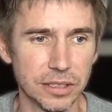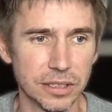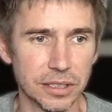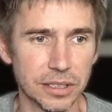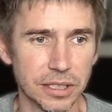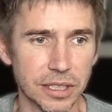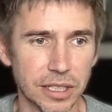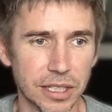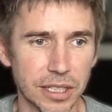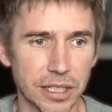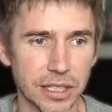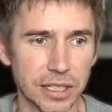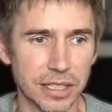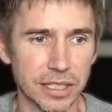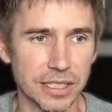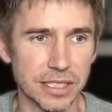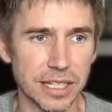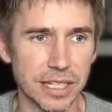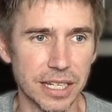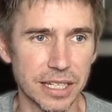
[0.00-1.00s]

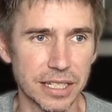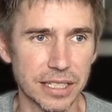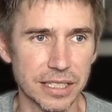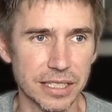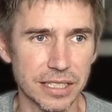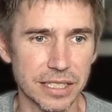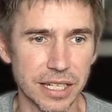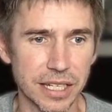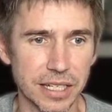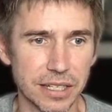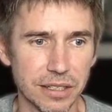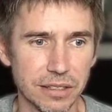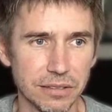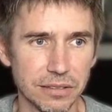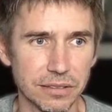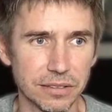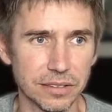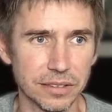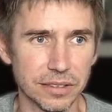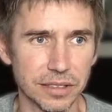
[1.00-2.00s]
It's not exciting.
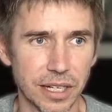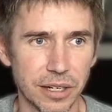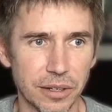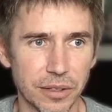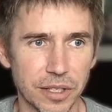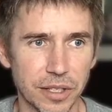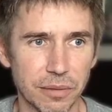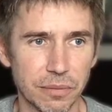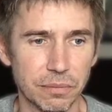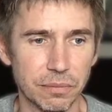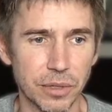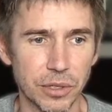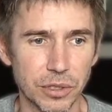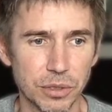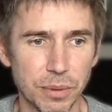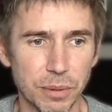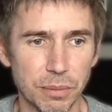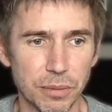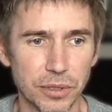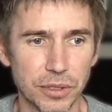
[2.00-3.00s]
I don't think most
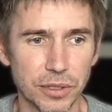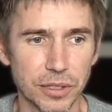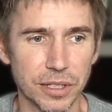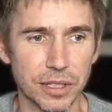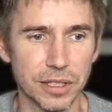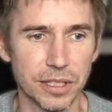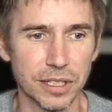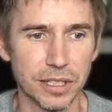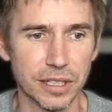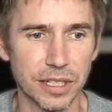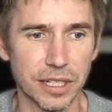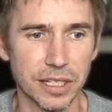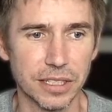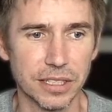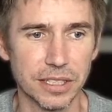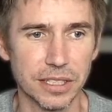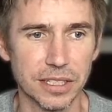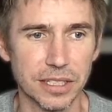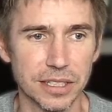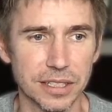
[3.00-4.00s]
people think that
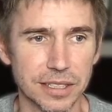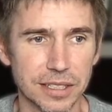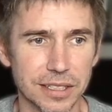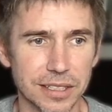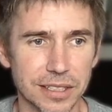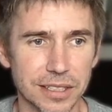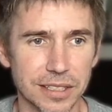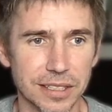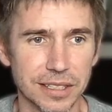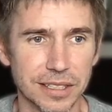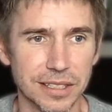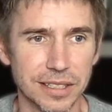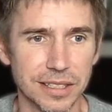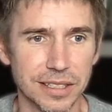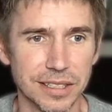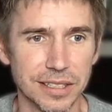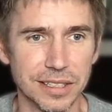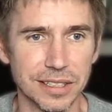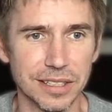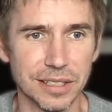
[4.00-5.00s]
it's the
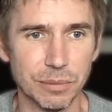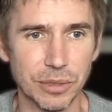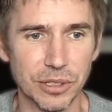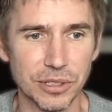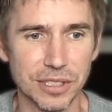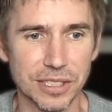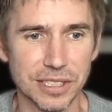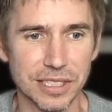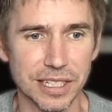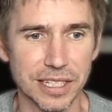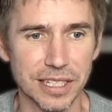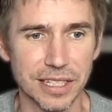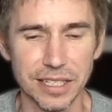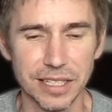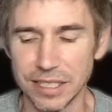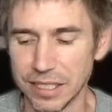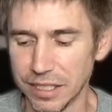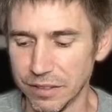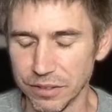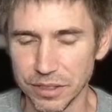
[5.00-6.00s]
most exciting
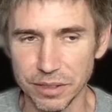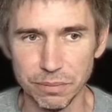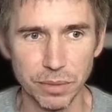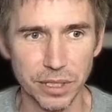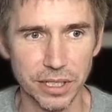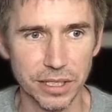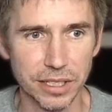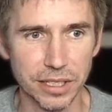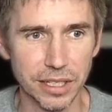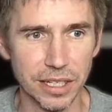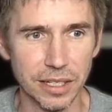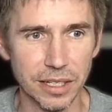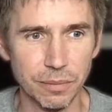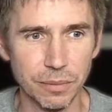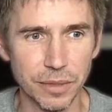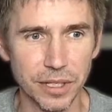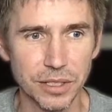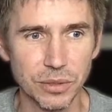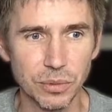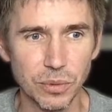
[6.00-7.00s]
thing ever, but
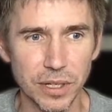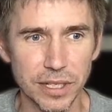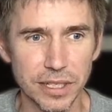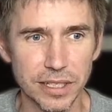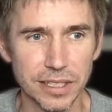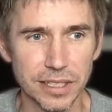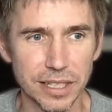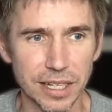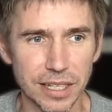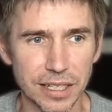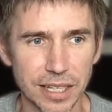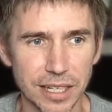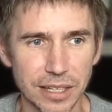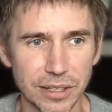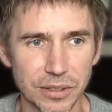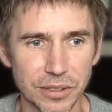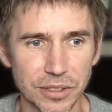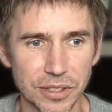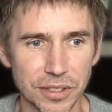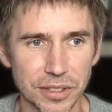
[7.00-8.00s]
it's what
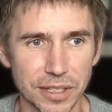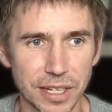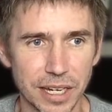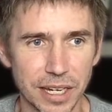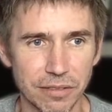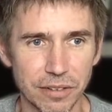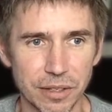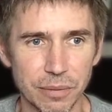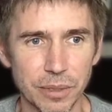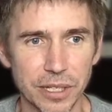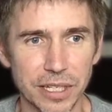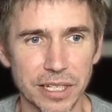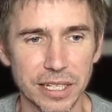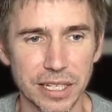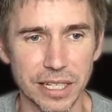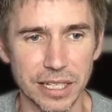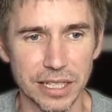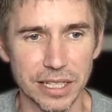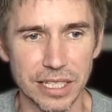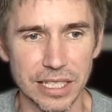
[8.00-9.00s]
allows everybody to
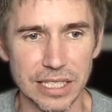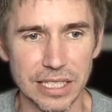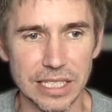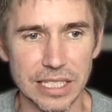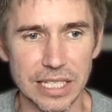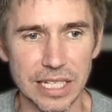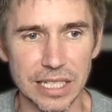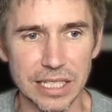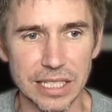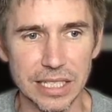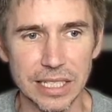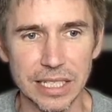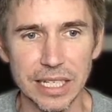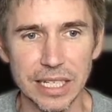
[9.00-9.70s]
get things done.